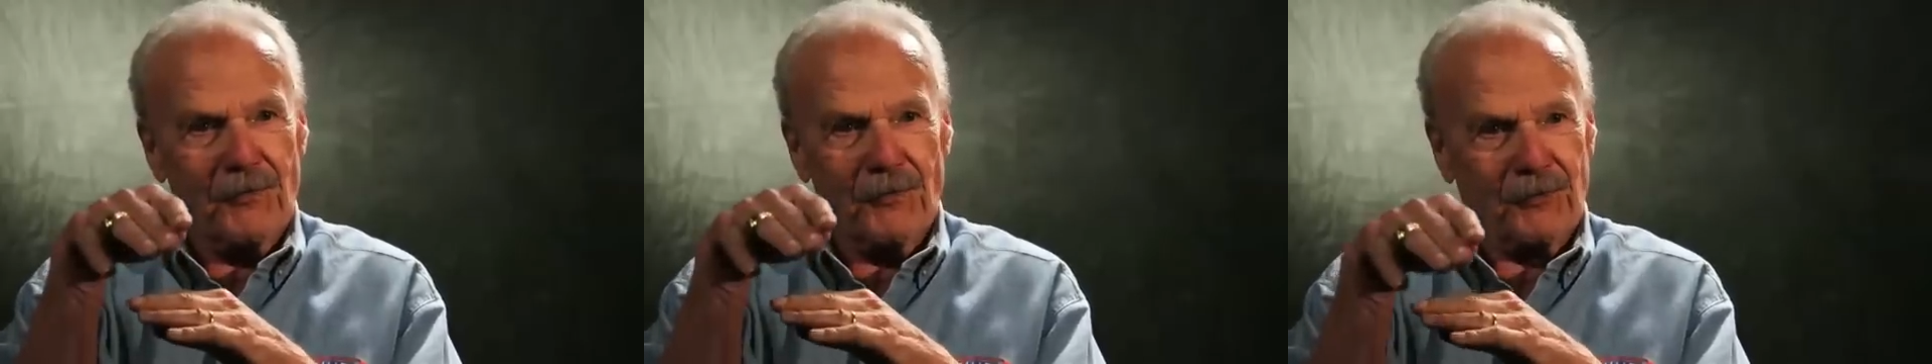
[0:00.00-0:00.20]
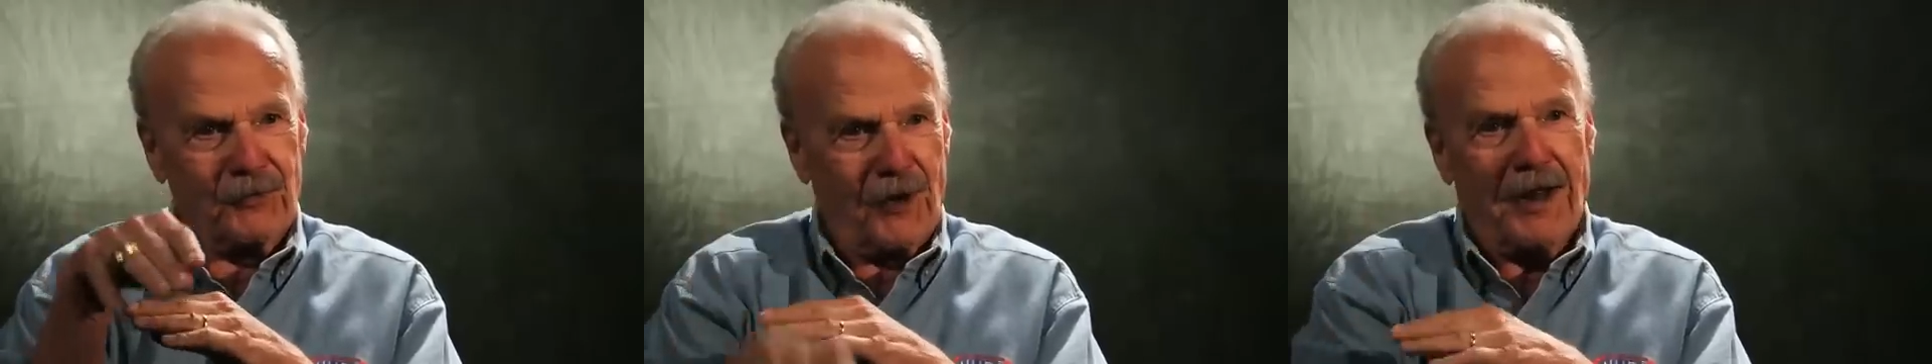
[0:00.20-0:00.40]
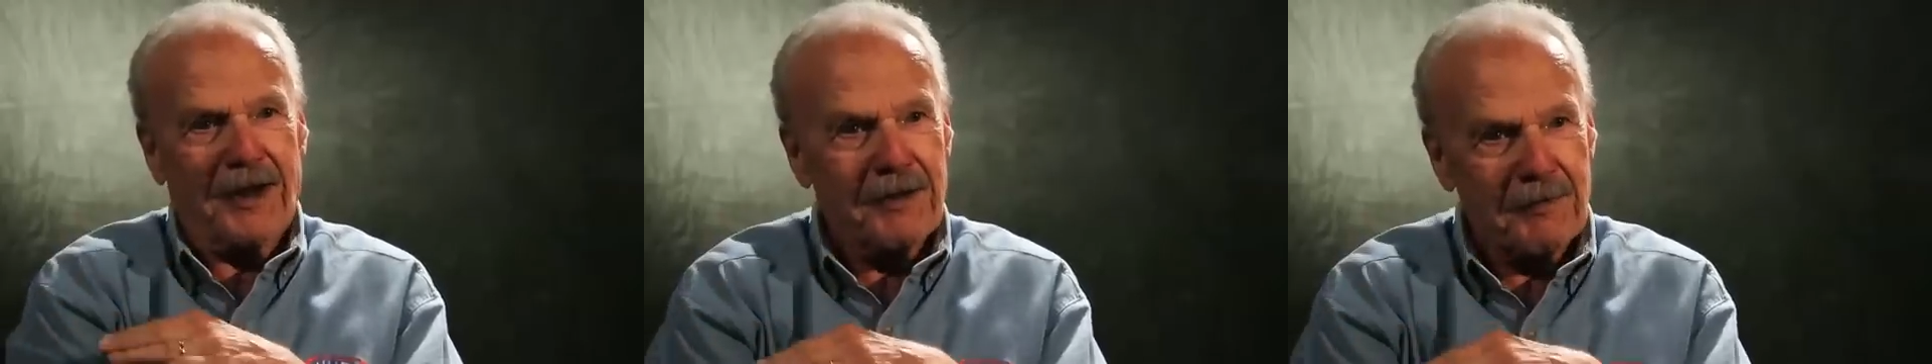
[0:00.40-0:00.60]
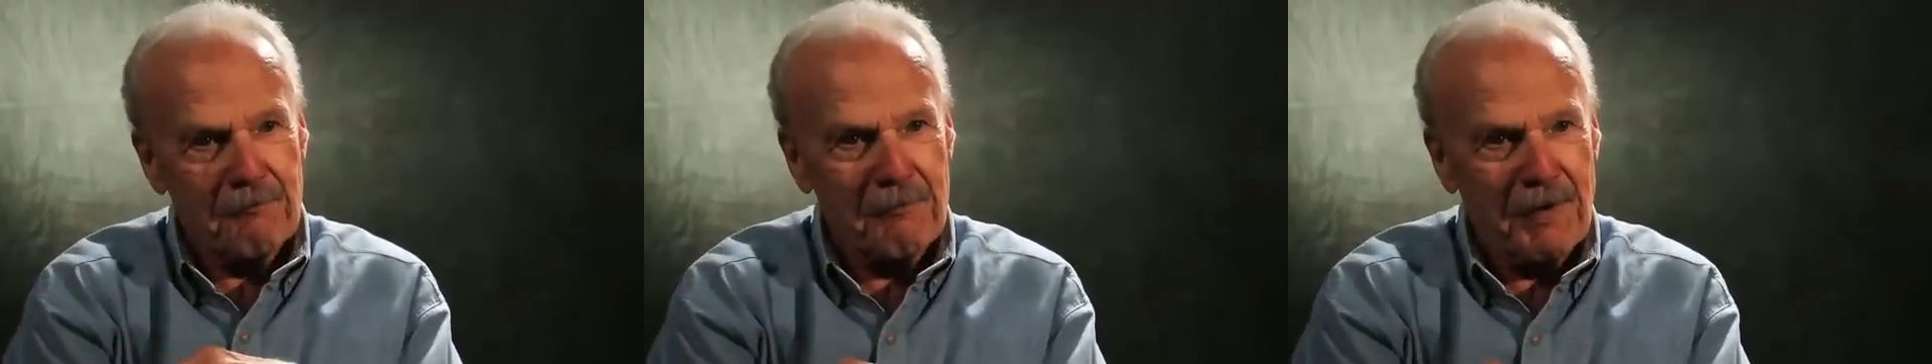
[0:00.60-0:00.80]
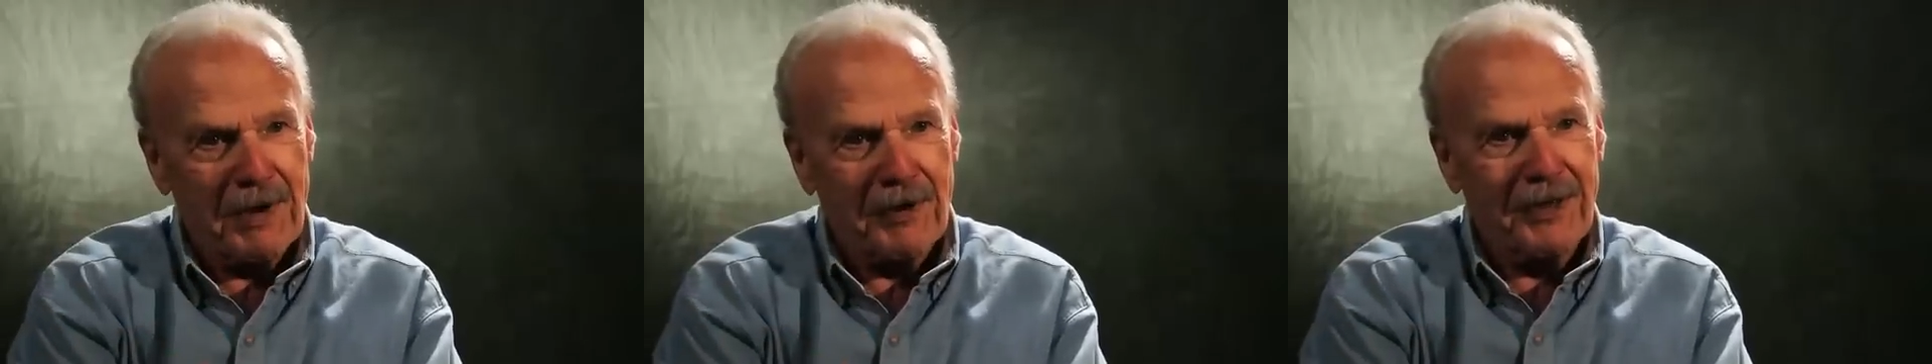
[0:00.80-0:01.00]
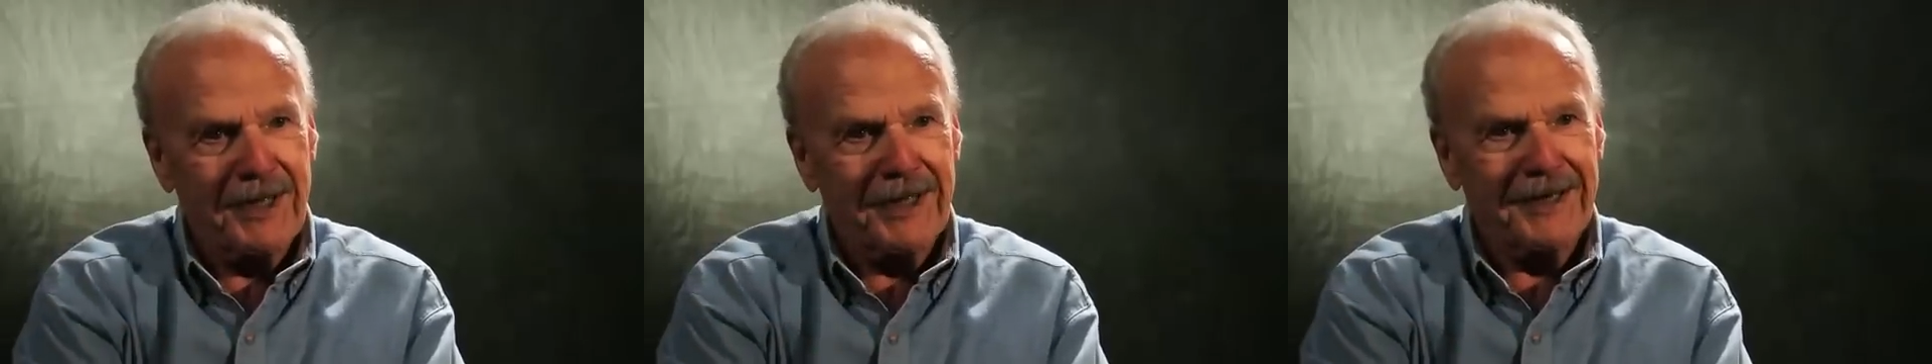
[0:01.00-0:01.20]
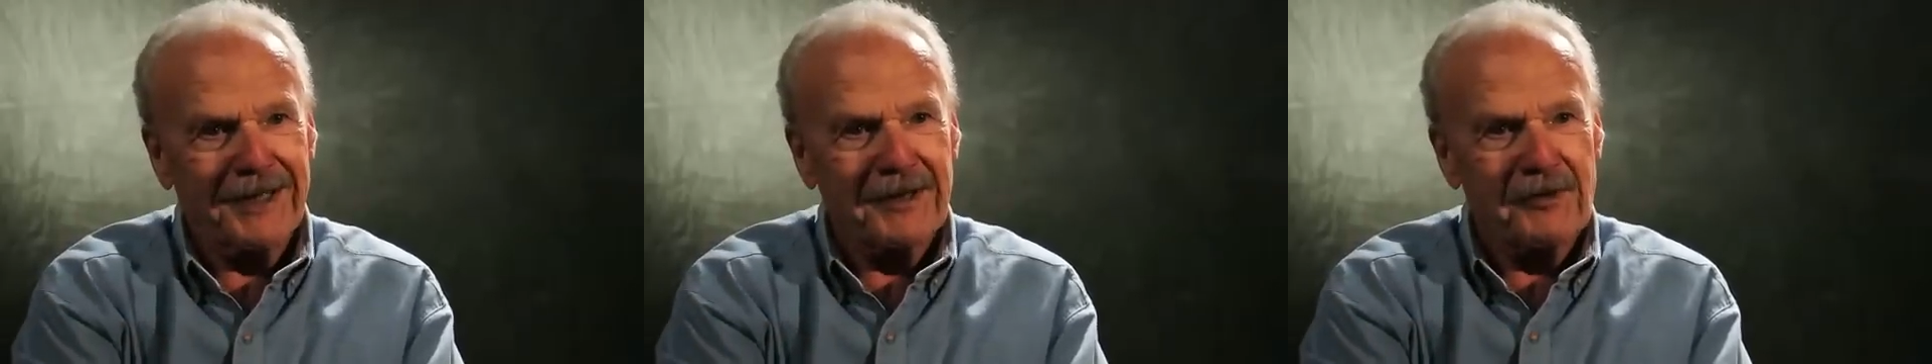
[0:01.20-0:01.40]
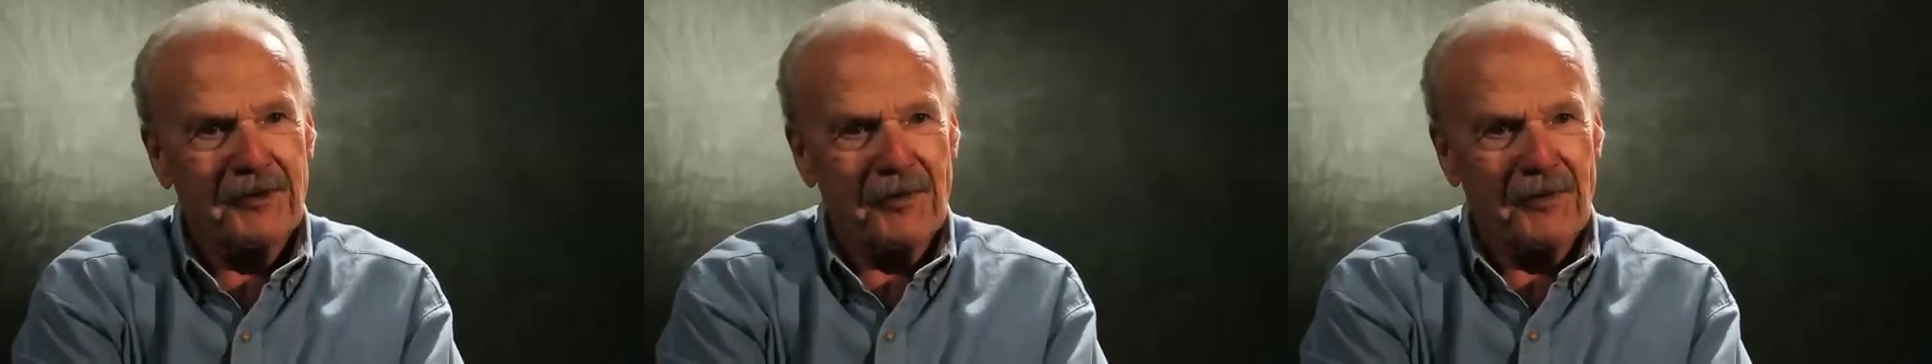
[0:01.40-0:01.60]
tried to bury it
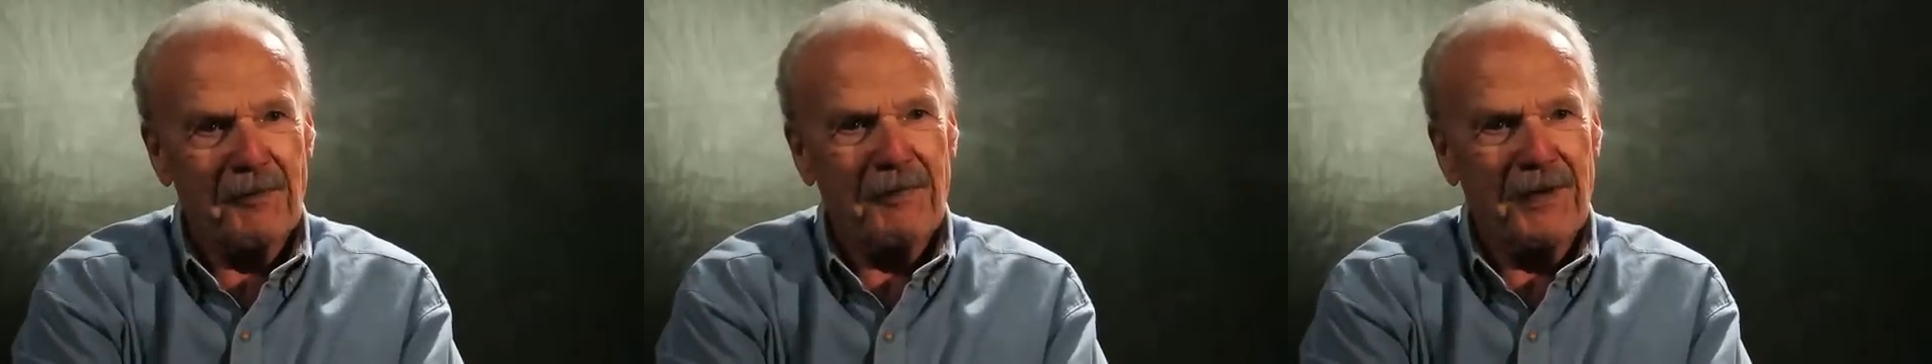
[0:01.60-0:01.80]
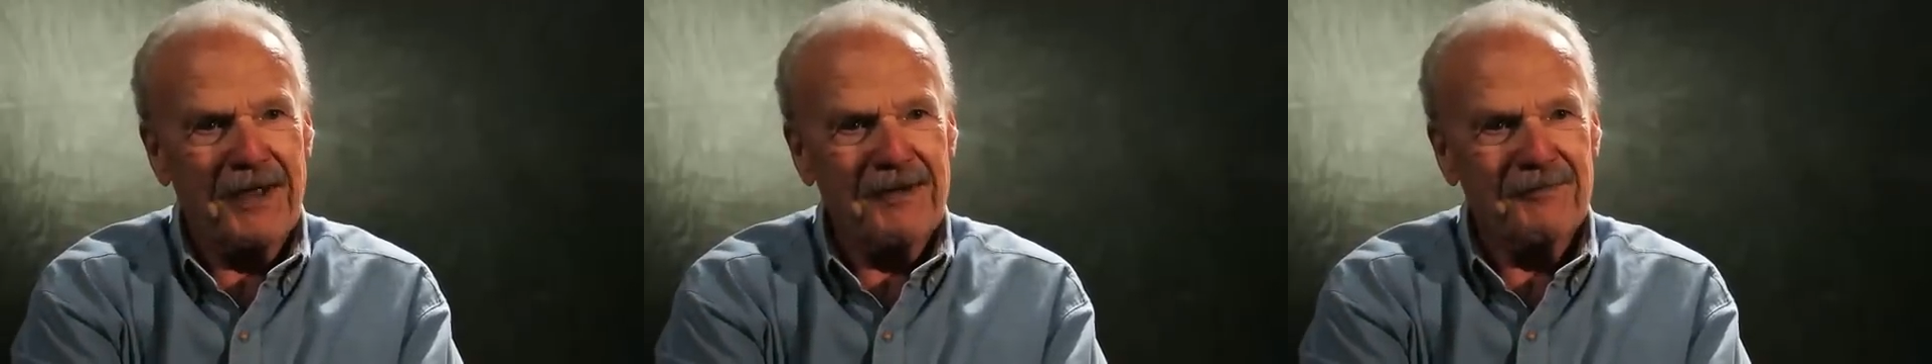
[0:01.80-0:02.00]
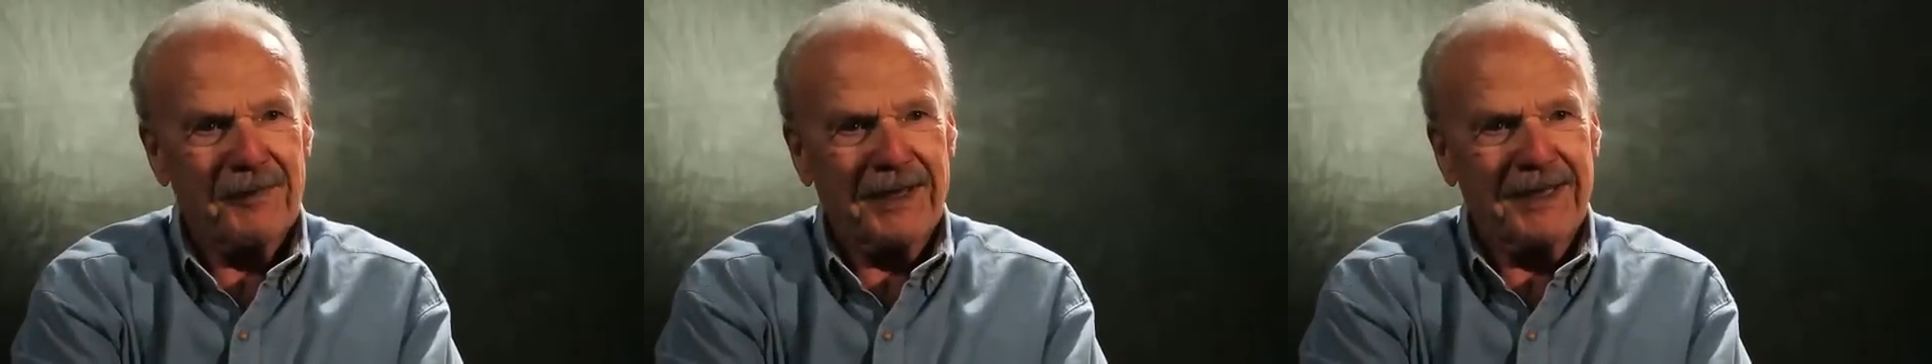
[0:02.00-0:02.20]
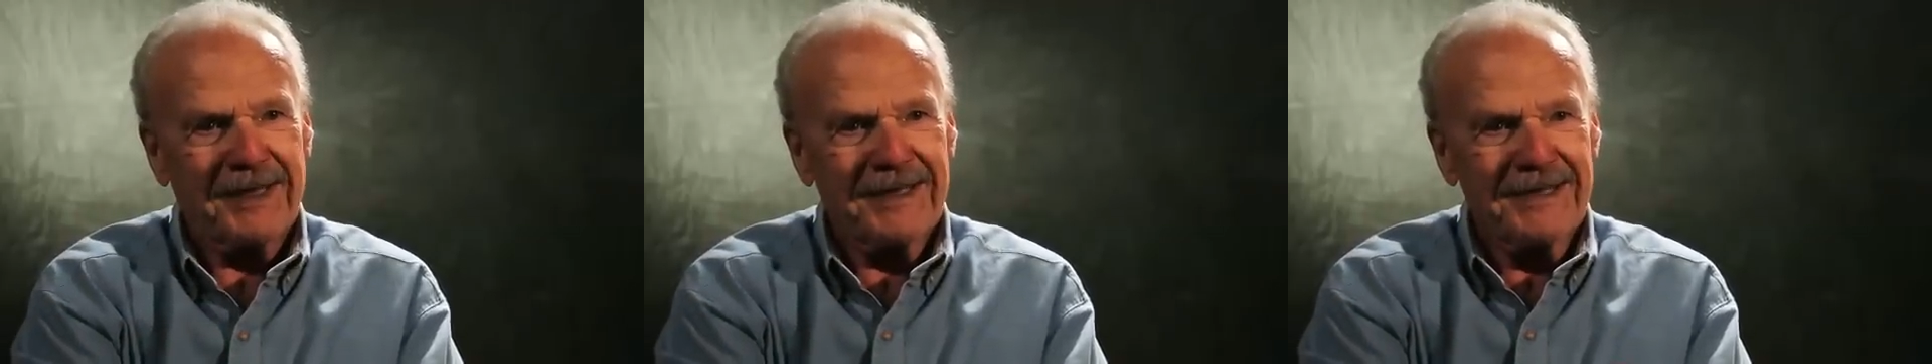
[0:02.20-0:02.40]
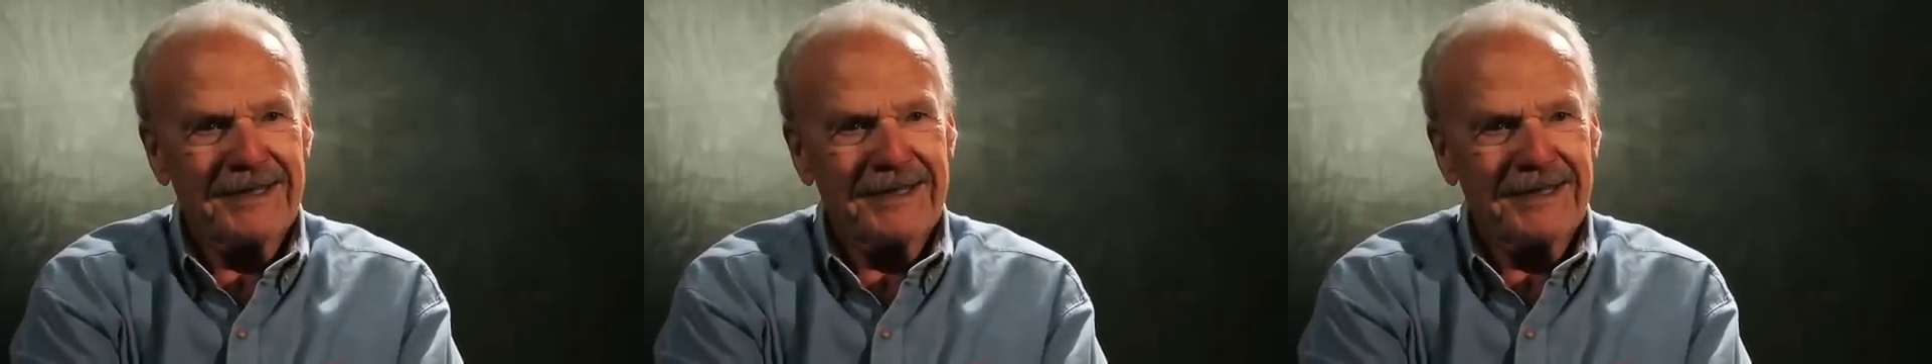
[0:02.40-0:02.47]
into the pavement.